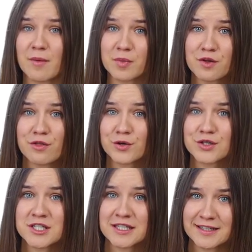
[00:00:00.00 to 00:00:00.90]
Number
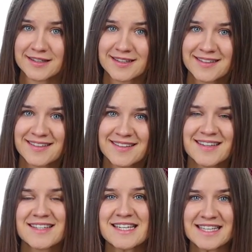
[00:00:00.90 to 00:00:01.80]
13,
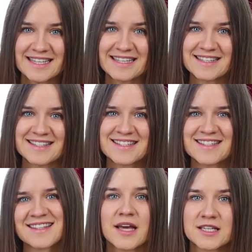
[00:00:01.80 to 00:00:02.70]
tees.
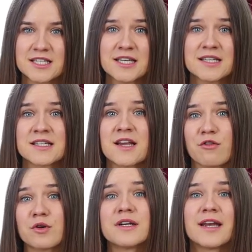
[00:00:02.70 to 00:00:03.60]
A tee is
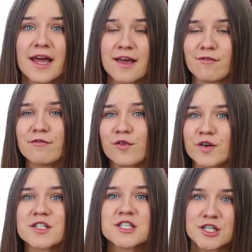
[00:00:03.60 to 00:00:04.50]
another name for
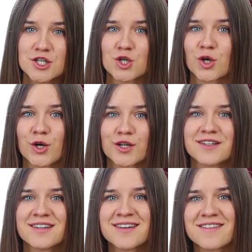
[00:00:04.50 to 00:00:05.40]
a t-shirt.
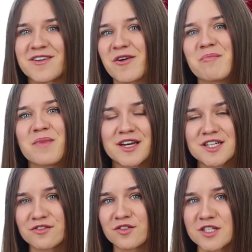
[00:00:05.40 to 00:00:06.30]
There are many
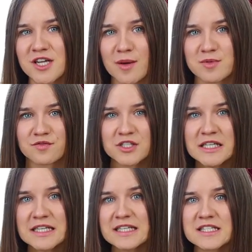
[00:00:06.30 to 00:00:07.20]
different types of
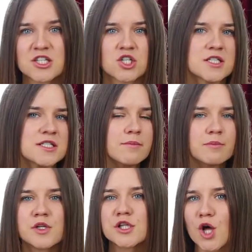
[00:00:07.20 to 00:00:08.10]
tees, such as
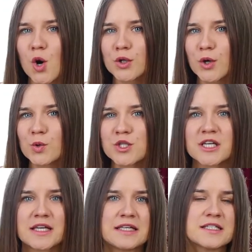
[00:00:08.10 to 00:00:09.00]
simple logo
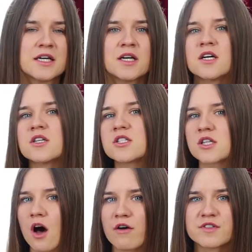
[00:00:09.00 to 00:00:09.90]
tees,
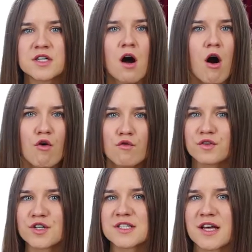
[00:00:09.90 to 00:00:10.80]
soft,
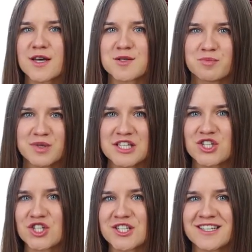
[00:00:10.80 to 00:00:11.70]
oversized
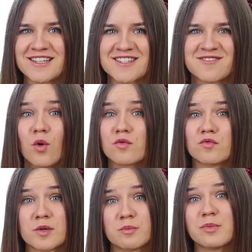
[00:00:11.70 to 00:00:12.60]
beachy tees, or
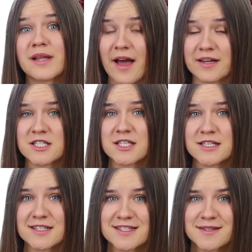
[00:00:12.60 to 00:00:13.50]
ribbed black
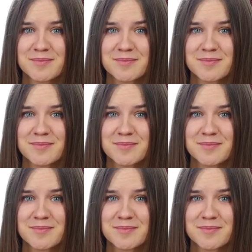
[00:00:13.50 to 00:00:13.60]
tees.